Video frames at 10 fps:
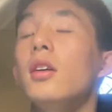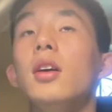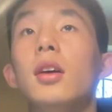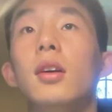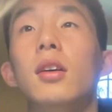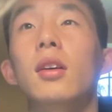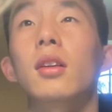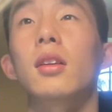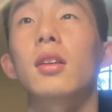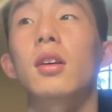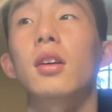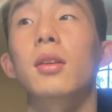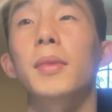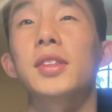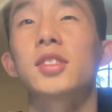And Uh,
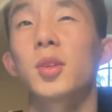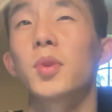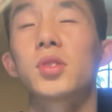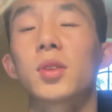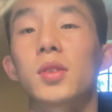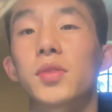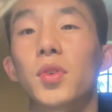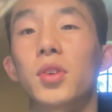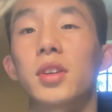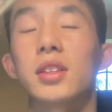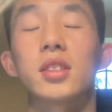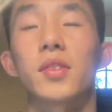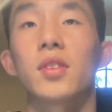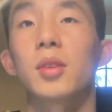my super score is fourteen seventy,